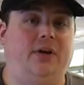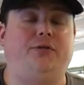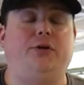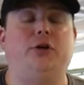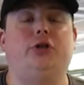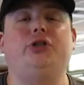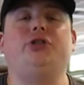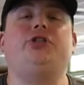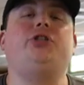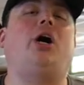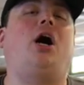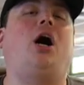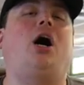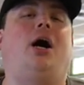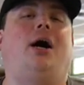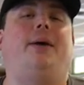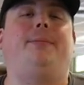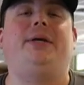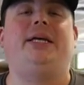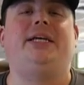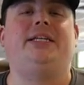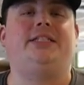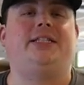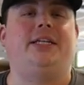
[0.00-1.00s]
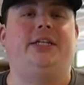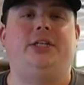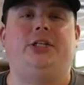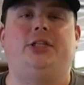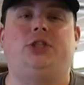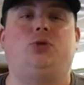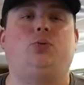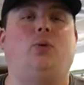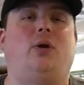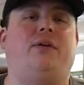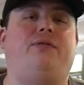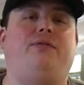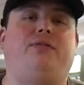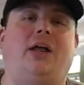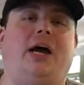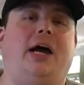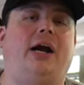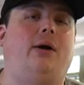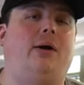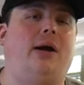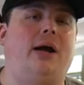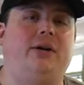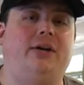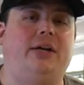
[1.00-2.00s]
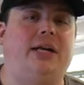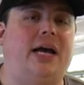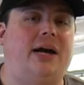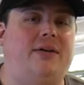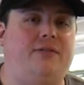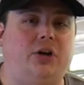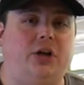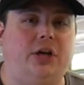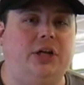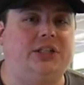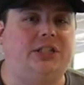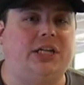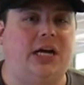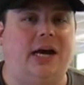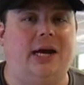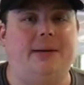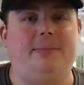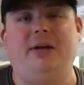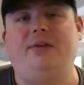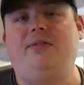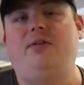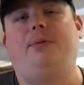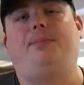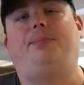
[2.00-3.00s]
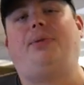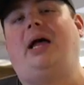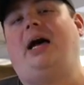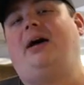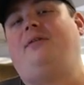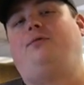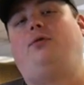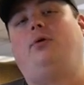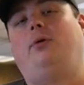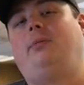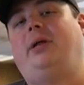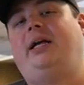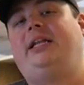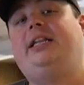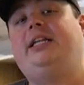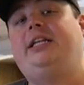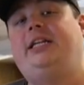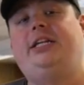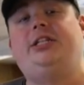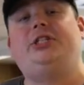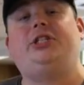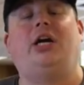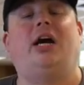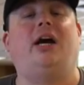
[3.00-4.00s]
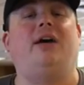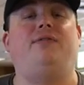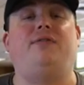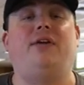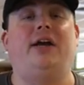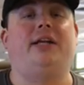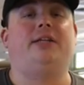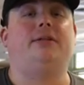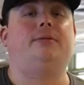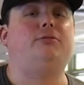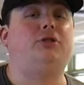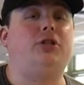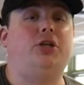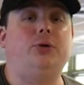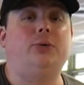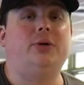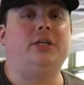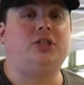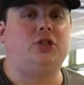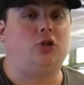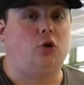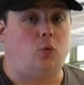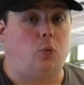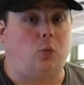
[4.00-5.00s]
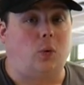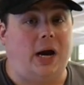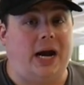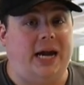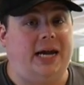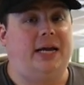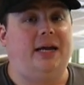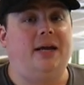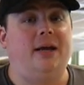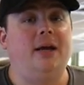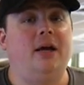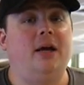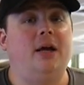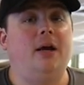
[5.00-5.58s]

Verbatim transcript: If you're just a hobbyist and you just wanna fly around and have a good time, even a platform like the D J I Phantom two is great,